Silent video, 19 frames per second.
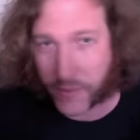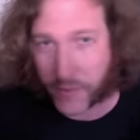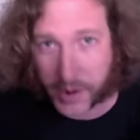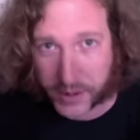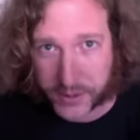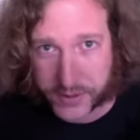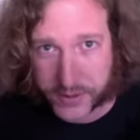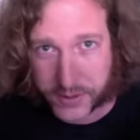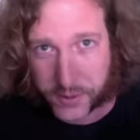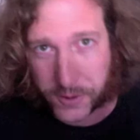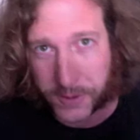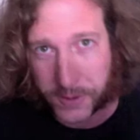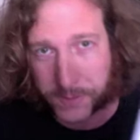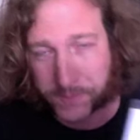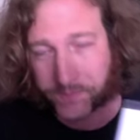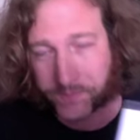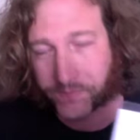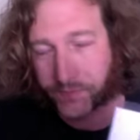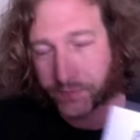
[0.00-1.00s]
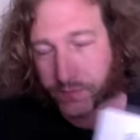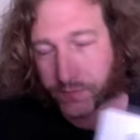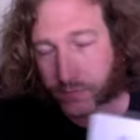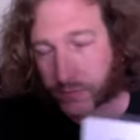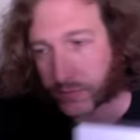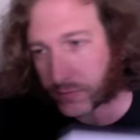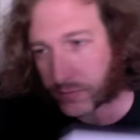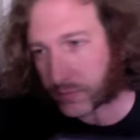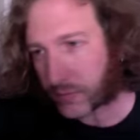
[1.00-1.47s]
record store.
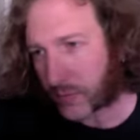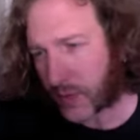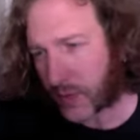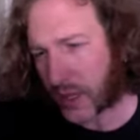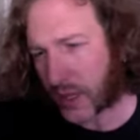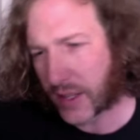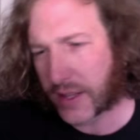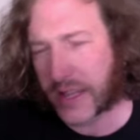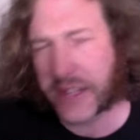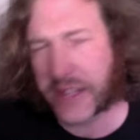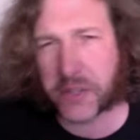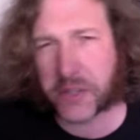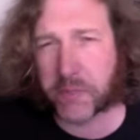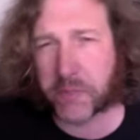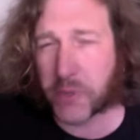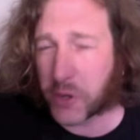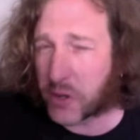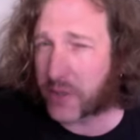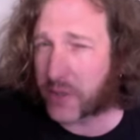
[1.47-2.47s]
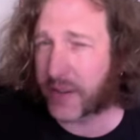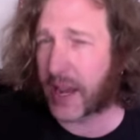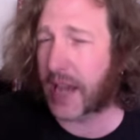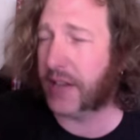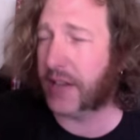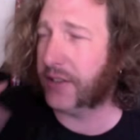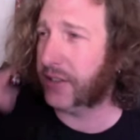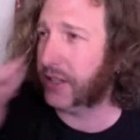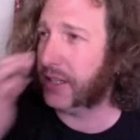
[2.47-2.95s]
And they just moved,
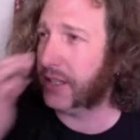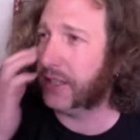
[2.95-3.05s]
actually.